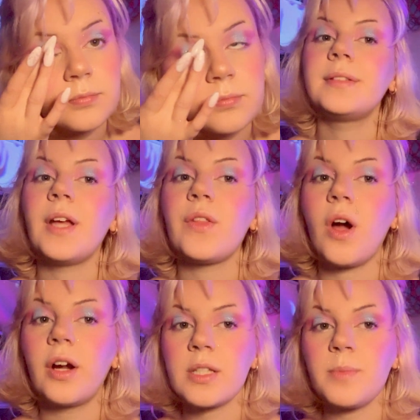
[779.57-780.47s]
Now the
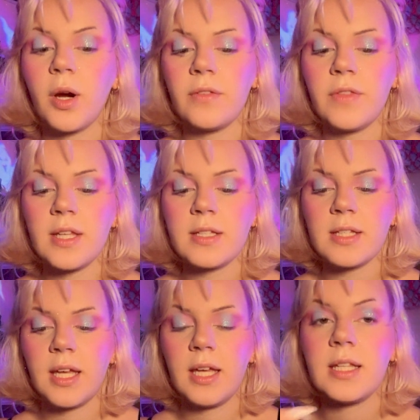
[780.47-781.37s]
hardest part of this
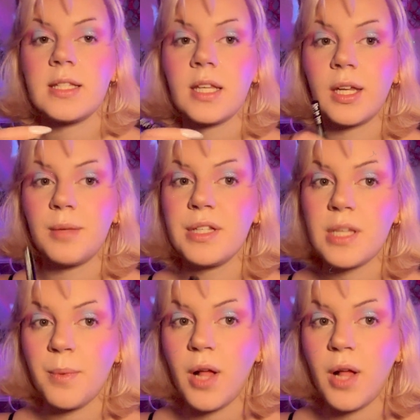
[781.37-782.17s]
is gonna be double